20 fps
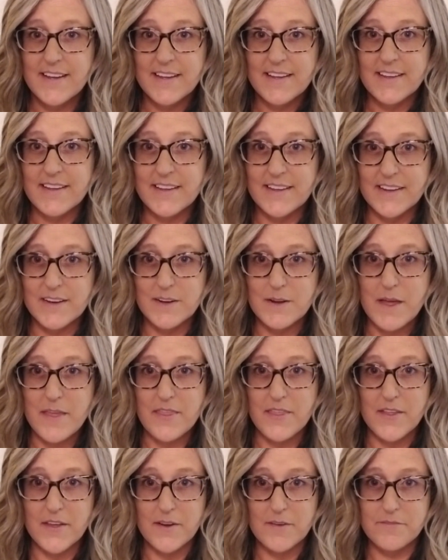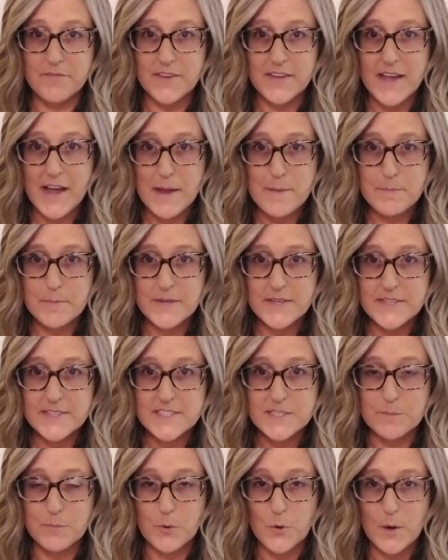in the VIP
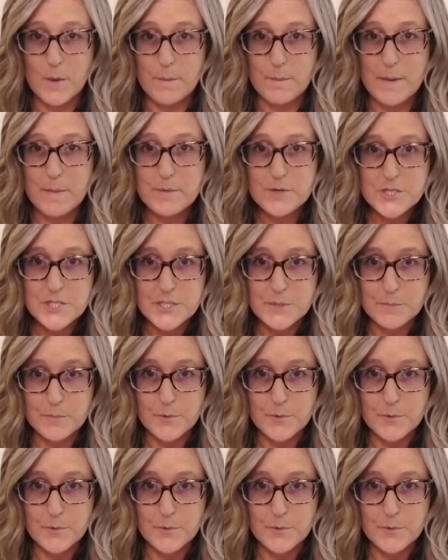support membership